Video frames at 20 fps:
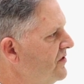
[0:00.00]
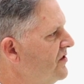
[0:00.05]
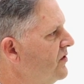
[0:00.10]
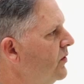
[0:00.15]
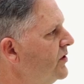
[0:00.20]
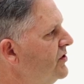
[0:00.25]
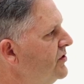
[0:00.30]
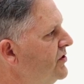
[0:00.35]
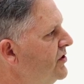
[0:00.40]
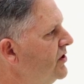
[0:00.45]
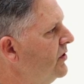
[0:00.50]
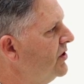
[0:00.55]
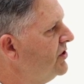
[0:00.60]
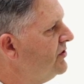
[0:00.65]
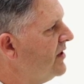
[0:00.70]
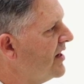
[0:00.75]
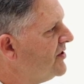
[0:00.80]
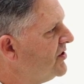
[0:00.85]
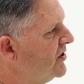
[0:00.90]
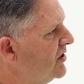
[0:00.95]
So what you do is
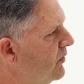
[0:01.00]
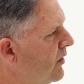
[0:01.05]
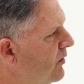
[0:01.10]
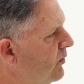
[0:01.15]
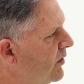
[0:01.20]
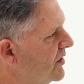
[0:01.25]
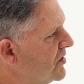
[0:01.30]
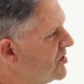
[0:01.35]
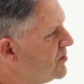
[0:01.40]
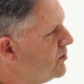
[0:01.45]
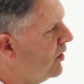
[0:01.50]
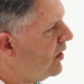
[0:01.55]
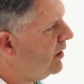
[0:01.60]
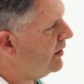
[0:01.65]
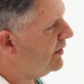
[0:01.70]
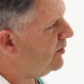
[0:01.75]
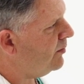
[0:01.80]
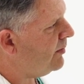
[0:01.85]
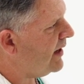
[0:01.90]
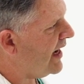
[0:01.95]
you actually go in with a small
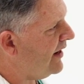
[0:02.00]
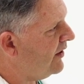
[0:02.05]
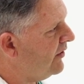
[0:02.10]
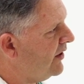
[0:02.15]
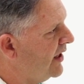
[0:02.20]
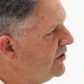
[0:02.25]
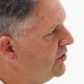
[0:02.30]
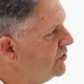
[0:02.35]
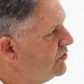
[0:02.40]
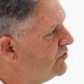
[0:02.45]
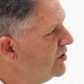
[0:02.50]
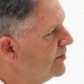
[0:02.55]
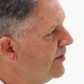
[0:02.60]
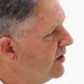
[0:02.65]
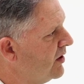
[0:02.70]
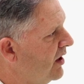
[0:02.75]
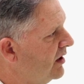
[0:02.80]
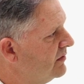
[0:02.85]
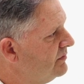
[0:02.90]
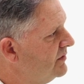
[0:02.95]
little biter and you trim it
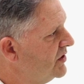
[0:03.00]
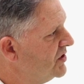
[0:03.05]
off,